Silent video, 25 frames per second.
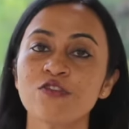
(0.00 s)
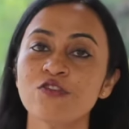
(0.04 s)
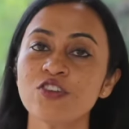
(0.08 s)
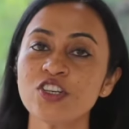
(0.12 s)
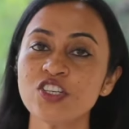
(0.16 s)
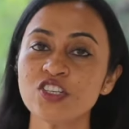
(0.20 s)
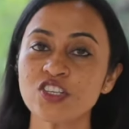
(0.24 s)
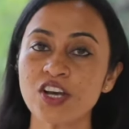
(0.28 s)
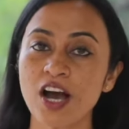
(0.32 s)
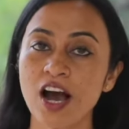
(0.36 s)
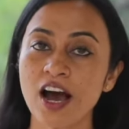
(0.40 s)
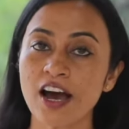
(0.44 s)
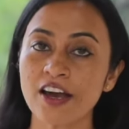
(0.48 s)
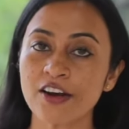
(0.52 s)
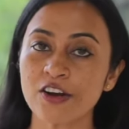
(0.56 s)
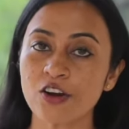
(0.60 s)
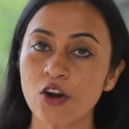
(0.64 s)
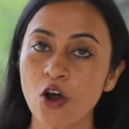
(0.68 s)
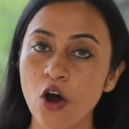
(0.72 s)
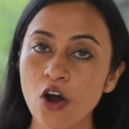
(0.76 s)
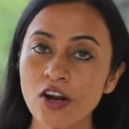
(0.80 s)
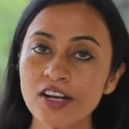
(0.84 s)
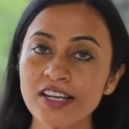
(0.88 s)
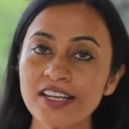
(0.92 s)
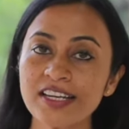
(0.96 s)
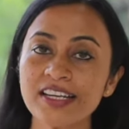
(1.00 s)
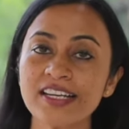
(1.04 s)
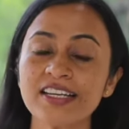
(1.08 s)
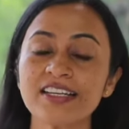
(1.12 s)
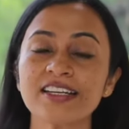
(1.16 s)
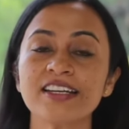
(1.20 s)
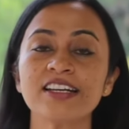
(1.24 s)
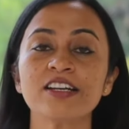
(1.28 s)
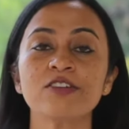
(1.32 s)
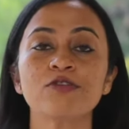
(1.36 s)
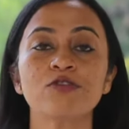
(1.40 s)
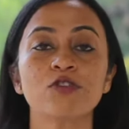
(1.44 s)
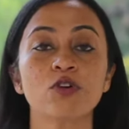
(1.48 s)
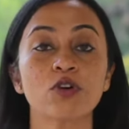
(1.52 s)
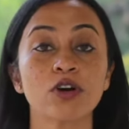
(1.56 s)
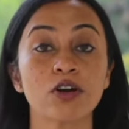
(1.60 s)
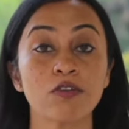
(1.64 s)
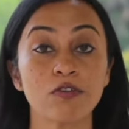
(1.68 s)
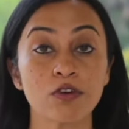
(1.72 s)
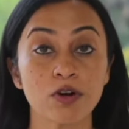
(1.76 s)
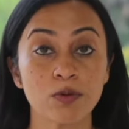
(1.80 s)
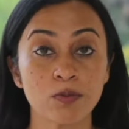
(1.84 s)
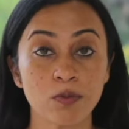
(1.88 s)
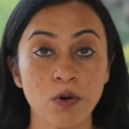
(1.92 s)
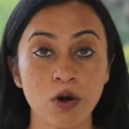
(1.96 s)
which are not needed for
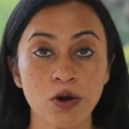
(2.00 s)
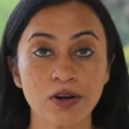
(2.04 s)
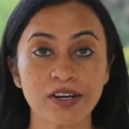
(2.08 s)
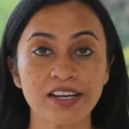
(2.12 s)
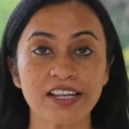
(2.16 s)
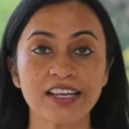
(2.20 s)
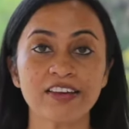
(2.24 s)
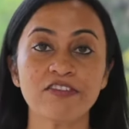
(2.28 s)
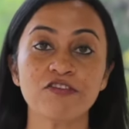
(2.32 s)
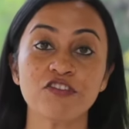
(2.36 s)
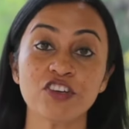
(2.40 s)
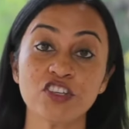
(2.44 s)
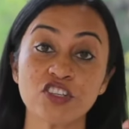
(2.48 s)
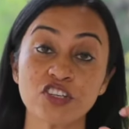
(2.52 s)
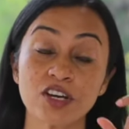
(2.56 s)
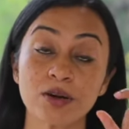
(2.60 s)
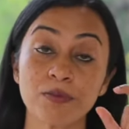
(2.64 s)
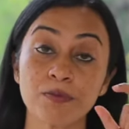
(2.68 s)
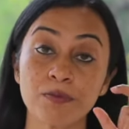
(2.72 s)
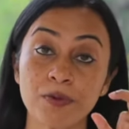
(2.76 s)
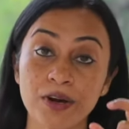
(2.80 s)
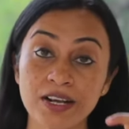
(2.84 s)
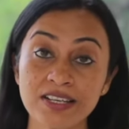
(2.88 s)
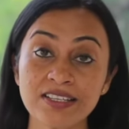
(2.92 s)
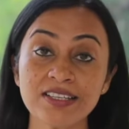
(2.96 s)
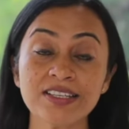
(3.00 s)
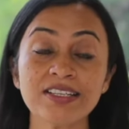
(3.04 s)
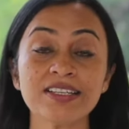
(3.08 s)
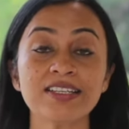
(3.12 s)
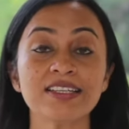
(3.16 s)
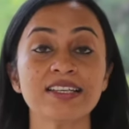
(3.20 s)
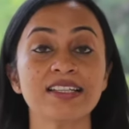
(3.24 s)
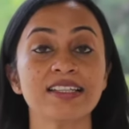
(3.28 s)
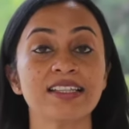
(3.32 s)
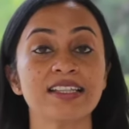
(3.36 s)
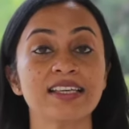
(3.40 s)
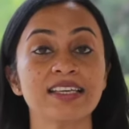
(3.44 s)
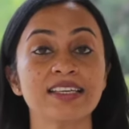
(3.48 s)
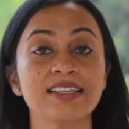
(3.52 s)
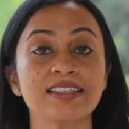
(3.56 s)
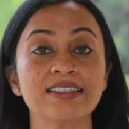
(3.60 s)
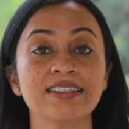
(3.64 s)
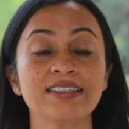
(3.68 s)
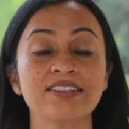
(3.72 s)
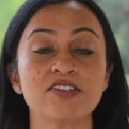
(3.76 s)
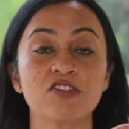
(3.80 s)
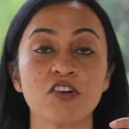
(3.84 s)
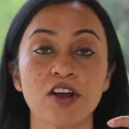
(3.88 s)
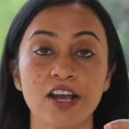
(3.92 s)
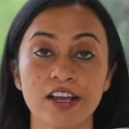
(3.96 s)
our body, which are present in
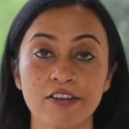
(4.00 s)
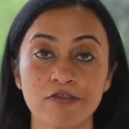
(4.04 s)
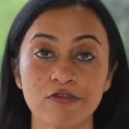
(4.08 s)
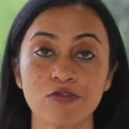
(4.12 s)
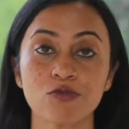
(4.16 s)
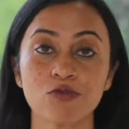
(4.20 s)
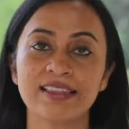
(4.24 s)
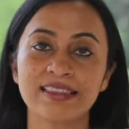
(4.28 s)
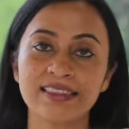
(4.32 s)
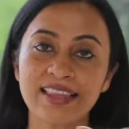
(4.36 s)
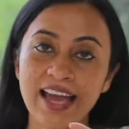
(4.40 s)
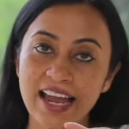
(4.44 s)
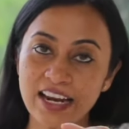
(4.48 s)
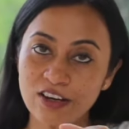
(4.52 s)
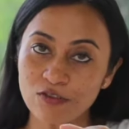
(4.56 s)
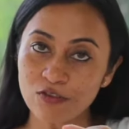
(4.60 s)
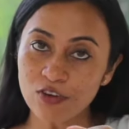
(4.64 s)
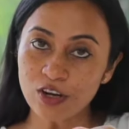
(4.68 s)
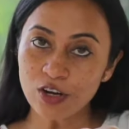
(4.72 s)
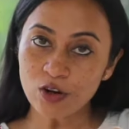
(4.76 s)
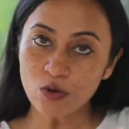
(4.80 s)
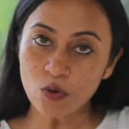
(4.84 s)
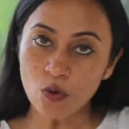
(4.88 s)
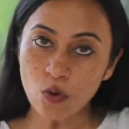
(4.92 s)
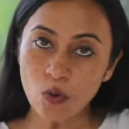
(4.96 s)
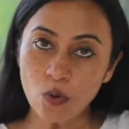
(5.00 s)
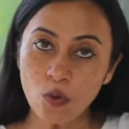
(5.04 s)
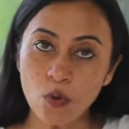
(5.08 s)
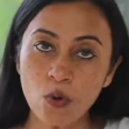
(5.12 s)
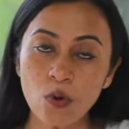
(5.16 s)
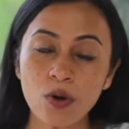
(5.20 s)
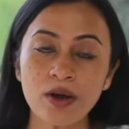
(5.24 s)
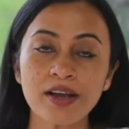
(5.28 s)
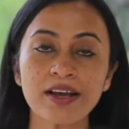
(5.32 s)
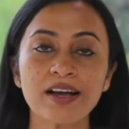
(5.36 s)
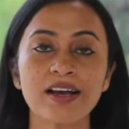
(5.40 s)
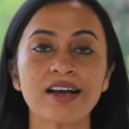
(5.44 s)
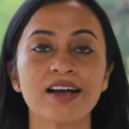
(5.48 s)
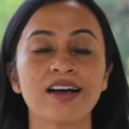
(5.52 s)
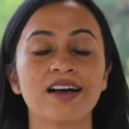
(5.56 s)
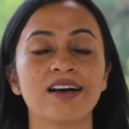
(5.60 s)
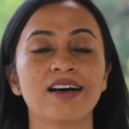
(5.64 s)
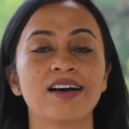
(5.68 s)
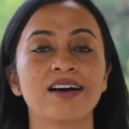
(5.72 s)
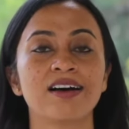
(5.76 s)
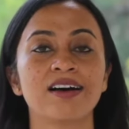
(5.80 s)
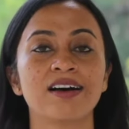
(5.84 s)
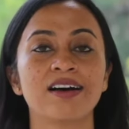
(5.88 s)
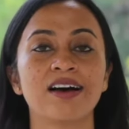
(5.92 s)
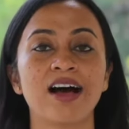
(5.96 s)
these dry fruits, that will go
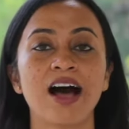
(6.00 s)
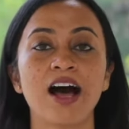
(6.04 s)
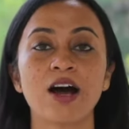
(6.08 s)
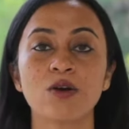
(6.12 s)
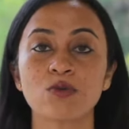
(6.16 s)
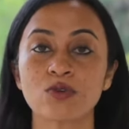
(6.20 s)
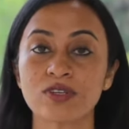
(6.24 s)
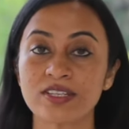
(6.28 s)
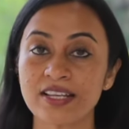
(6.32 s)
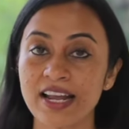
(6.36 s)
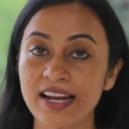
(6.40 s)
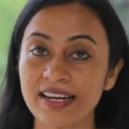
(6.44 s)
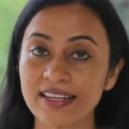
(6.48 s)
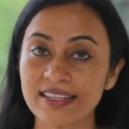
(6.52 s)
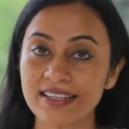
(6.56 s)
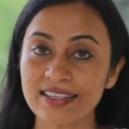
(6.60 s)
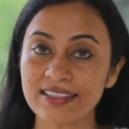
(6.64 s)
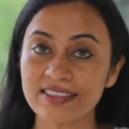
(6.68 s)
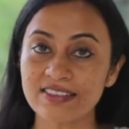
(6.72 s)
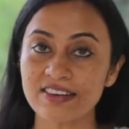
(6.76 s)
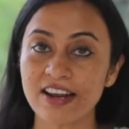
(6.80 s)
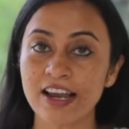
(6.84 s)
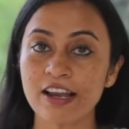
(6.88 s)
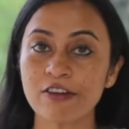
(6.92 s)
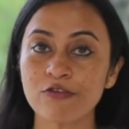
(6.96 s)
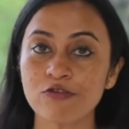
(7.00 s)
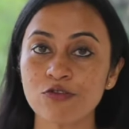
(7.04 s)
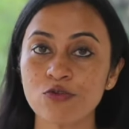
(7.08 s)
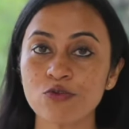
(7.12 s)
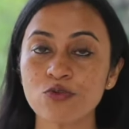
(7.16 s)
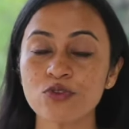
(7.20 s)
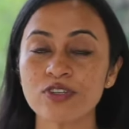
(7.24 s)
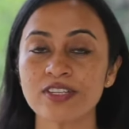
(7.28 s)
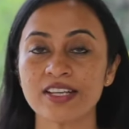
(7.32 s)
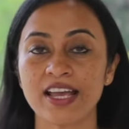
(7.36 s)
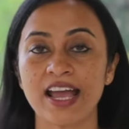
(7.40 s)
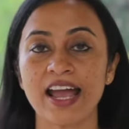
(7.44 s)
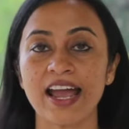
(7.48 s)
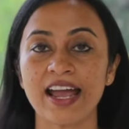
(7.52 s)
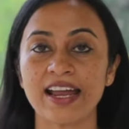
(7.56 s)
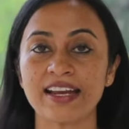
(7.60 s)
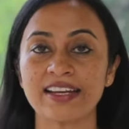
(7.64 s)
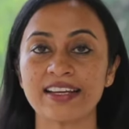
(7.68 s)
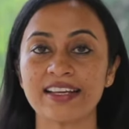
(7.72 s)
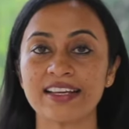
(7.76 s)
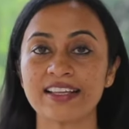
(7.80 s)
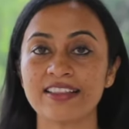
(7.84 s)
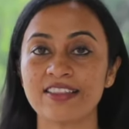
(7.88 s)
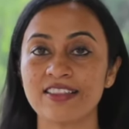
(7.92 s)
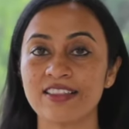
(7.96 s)
uh, outside these dry fruits
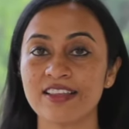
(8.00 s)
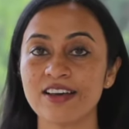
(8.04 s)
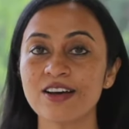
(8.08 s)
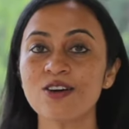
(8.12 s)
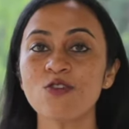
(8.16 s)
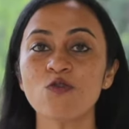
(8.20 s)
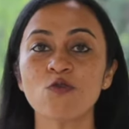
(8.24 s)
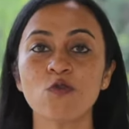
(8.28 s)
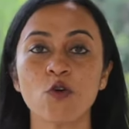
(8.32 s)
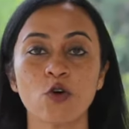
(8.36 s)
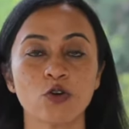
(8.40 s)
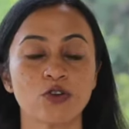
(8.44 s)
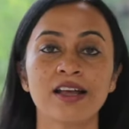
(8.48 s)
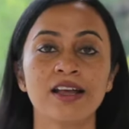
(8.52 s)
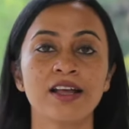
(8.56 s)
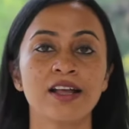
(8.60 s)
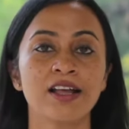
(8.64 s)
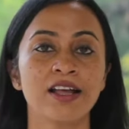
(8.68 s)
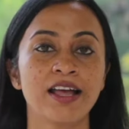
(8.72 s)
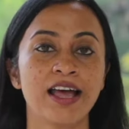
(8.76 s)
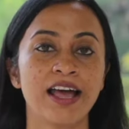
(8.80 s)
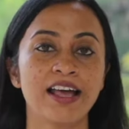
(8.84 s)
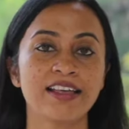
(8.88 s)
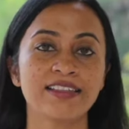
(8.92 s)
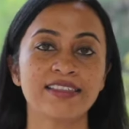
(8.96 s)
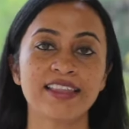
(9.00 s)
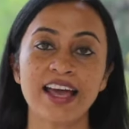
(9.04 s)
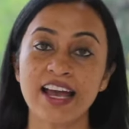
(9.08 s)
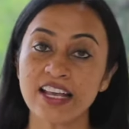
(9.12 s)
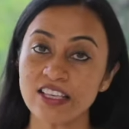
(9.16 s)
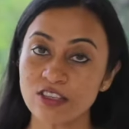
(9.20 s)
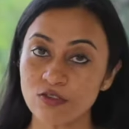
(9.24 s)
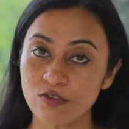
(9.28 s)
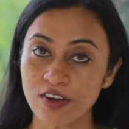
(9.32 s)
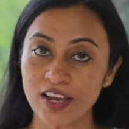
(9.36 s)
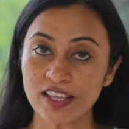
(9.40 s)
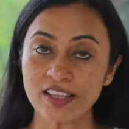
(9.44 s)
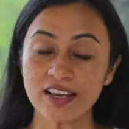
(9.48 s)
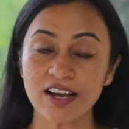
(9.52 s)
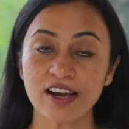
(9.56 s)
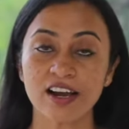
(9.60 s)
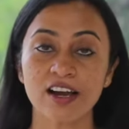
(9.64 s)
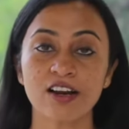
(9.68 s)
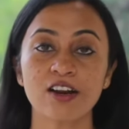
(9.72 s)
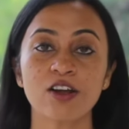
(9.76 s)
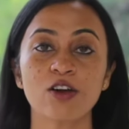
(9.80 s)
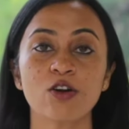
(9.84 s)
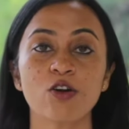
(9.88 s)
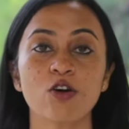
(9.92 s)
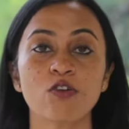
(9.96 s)
and in the water. That's why the
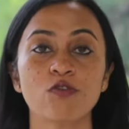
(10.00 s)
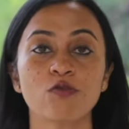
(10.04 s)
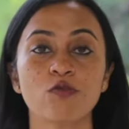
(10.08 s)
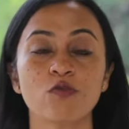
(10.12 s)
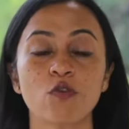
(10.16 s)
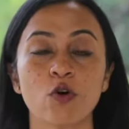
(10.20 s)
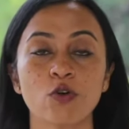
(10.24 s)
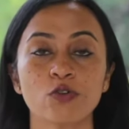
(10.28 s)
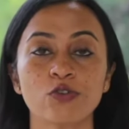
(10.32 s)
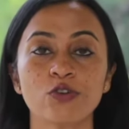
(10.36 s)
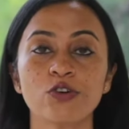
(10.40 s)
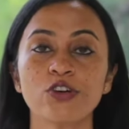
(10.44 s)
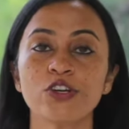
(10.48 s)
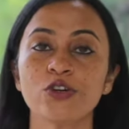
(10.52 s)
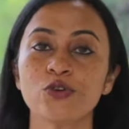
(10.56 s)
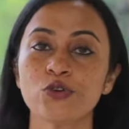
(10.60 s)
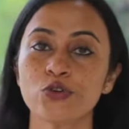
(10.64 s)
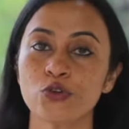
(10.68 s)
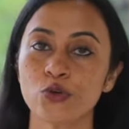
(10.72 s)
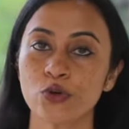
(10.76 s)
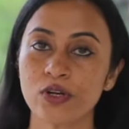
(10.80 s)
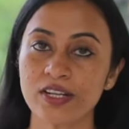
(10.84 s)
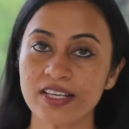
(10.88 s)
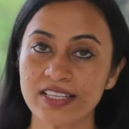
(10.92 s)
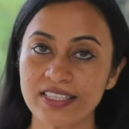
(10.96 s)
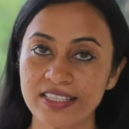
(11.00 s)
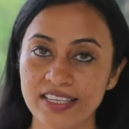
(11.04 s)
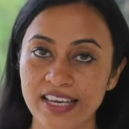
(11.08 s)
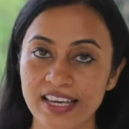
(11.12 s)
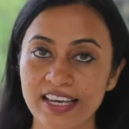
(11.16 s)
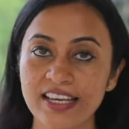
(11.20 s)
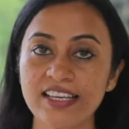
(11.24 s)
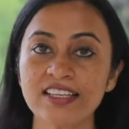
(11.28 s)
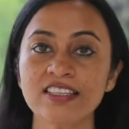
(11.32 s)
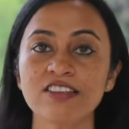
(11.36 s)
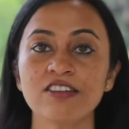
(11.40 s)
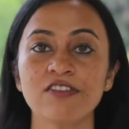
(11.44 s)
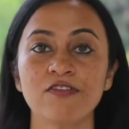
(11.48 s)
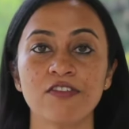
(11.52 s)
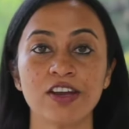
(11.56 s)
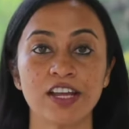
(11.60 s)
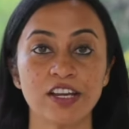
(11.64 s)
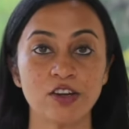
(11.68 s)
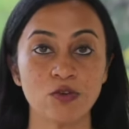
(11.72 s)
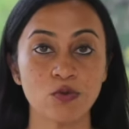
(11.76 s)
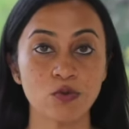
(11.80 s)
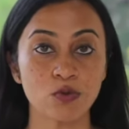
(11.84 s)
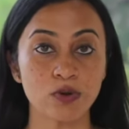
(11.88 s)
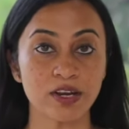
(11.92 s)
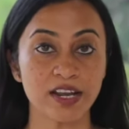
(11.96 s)
color of water usually change.
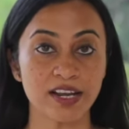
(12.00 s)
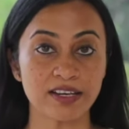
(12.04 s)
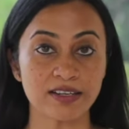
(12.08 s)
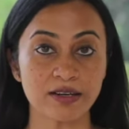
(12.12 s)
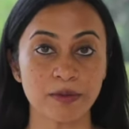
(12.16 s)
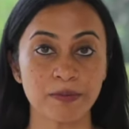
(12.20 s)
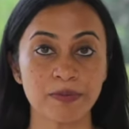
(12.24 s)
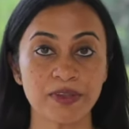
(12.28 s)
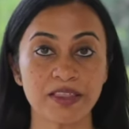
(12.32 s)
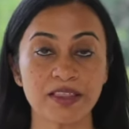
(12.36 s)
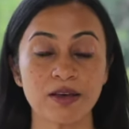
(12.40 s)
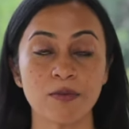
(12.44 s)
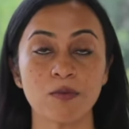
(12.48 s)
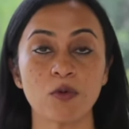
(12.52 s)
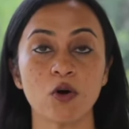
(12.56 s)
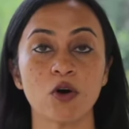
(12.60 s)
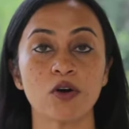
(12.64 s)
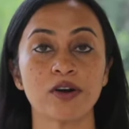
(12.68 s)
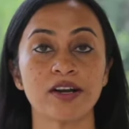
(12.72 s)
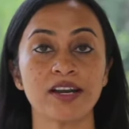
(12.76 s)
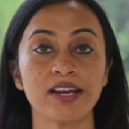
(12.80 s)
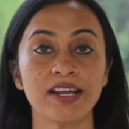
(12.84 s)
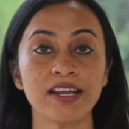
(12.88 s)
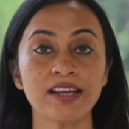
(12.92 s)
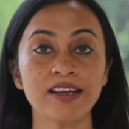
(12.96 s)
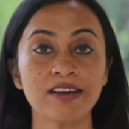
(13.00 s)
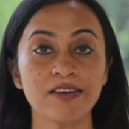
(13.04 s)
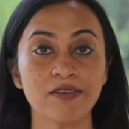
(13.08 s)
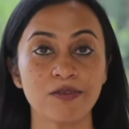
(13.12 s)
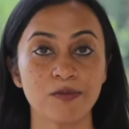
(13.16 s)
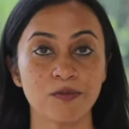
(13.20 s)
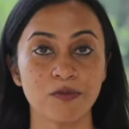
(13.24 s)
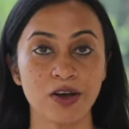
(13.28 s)
When you get up in the morning